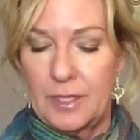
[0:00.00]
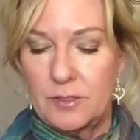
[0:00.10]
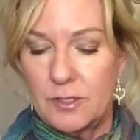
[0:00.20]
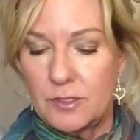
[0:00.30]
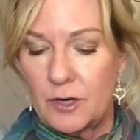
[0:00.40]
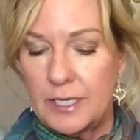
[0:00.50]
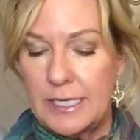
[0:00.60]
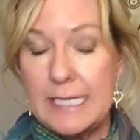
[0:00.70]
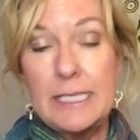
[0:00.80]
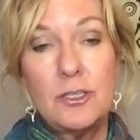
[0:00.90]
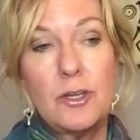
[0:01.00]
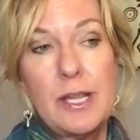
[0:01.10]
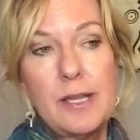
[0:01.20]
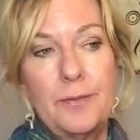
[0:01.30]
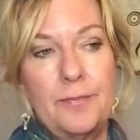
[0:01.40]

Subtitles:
This is our D string.